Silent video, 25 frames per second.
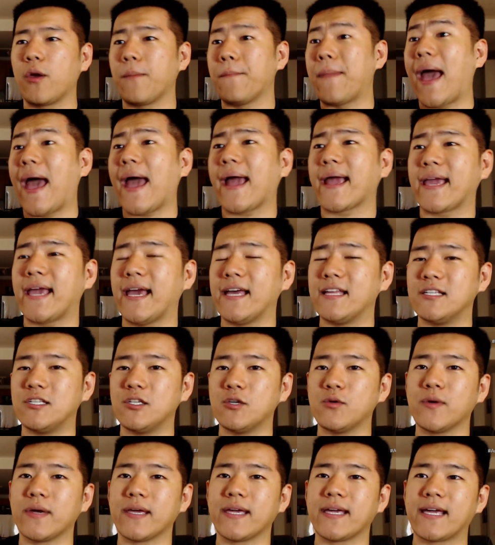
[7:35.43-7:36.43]
back and
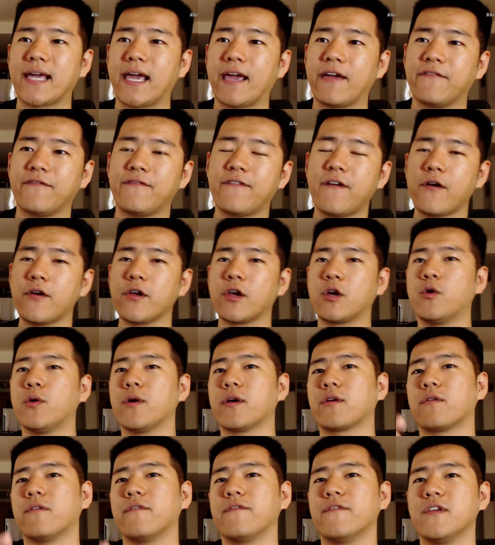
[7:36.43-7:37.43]
doing a very
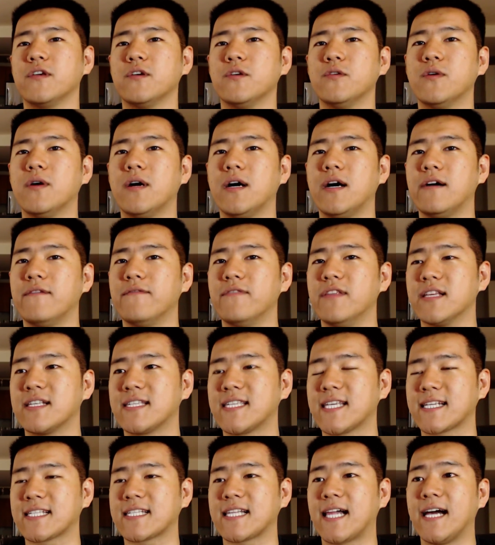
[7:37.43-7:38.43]
quick review of the
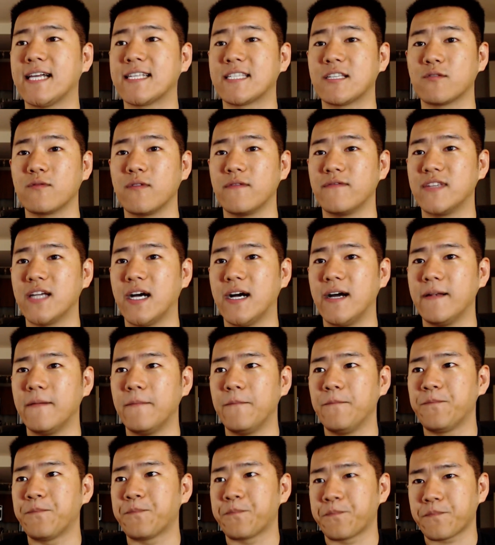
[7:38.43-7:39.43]
6 classes we've
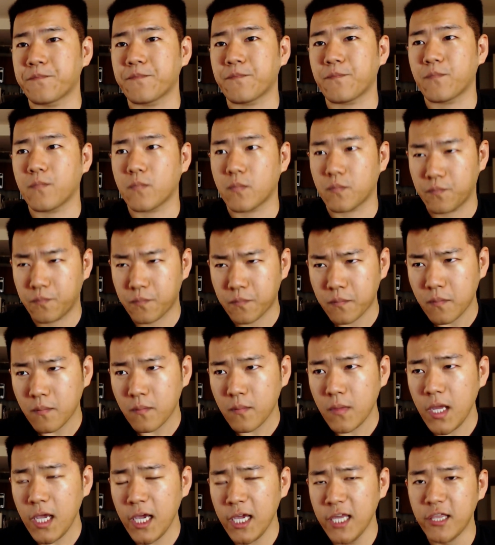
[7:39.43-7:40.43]
done
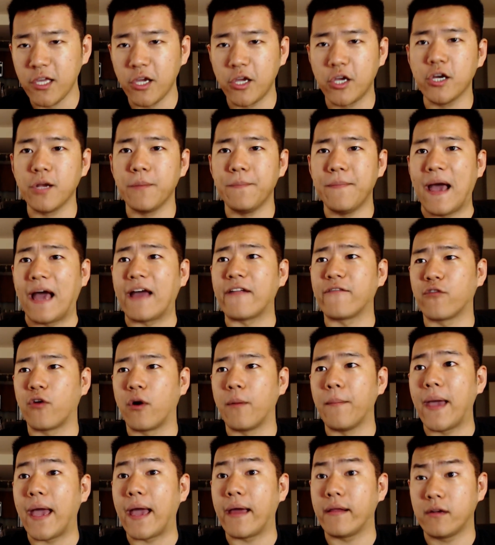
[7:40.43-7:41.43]
in the good bad
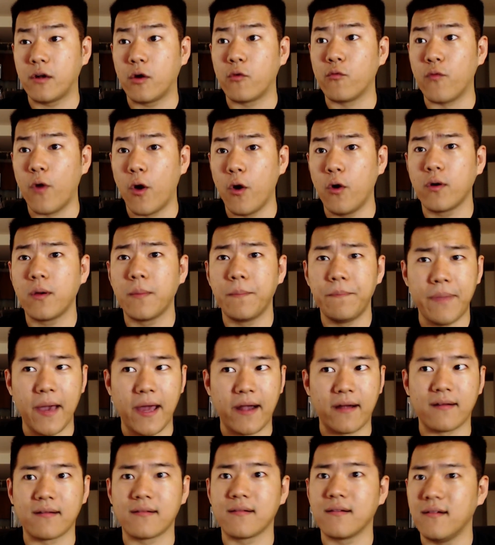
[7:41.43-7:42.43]
format. Rogue
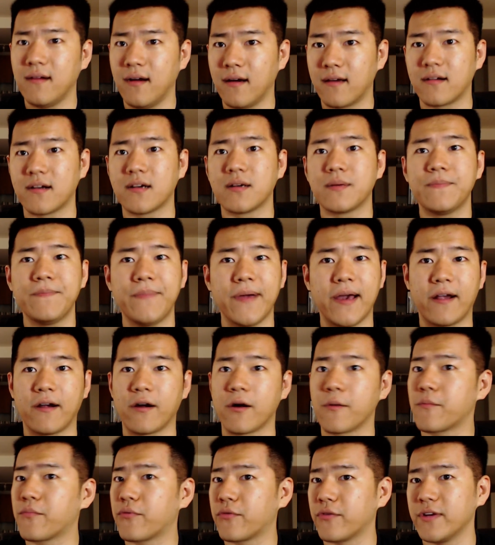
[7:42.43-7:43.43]
better, Hunter
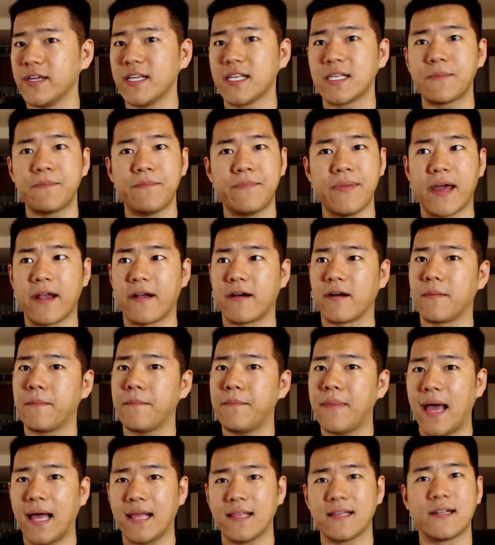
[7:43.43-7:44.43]
better, Priest better,
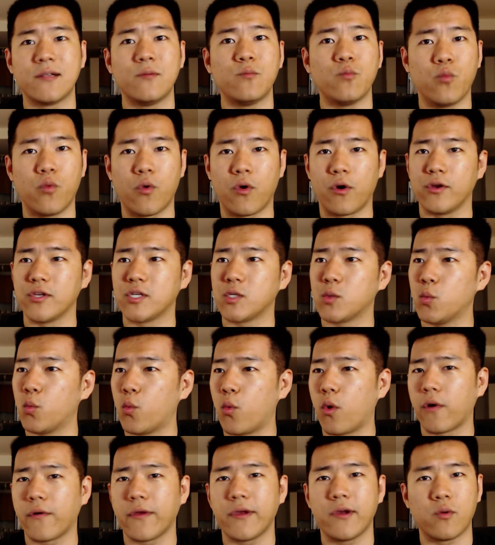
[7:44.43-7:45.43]
Paladin worse,
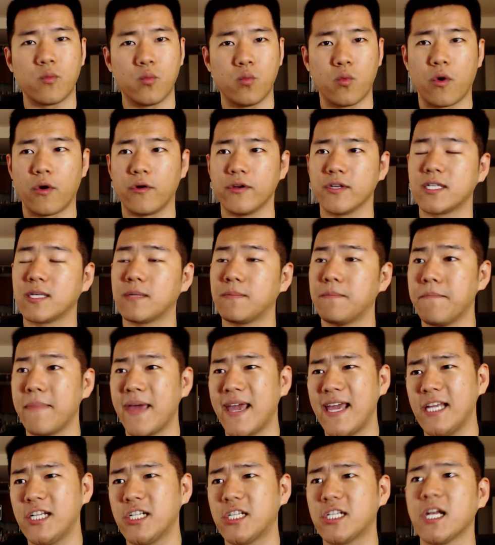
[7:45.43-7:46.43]
Warrior worse,
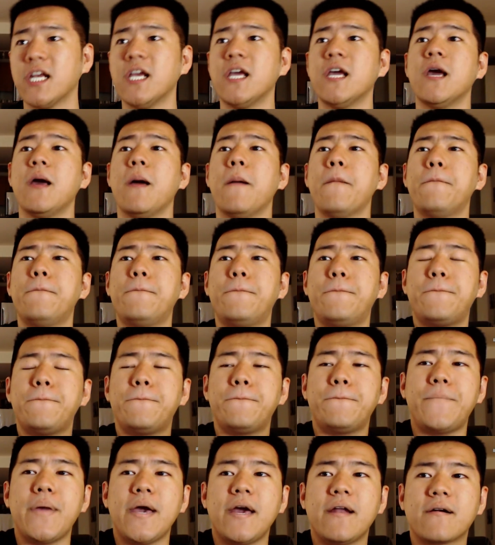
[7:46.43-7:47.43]
Mage
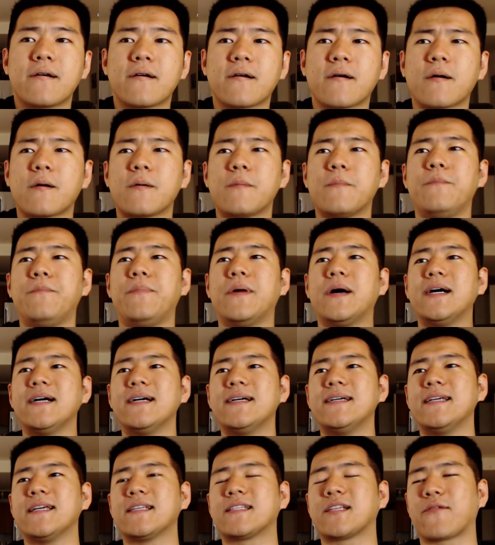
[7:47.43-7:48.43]
better,
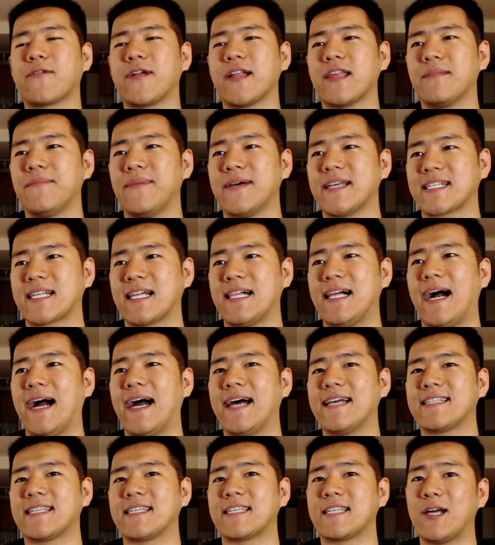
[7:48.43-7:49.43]
but it's already the best
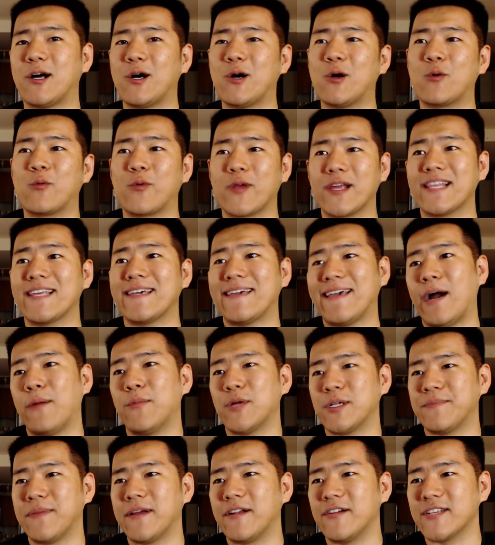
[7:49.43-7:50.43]
class, so really how
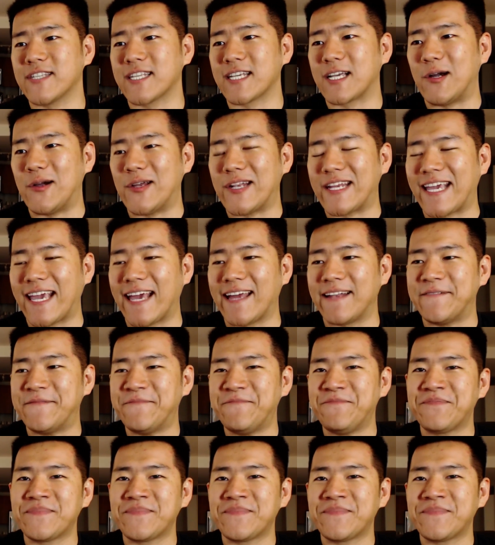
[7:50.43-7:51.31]
much better is it going to get?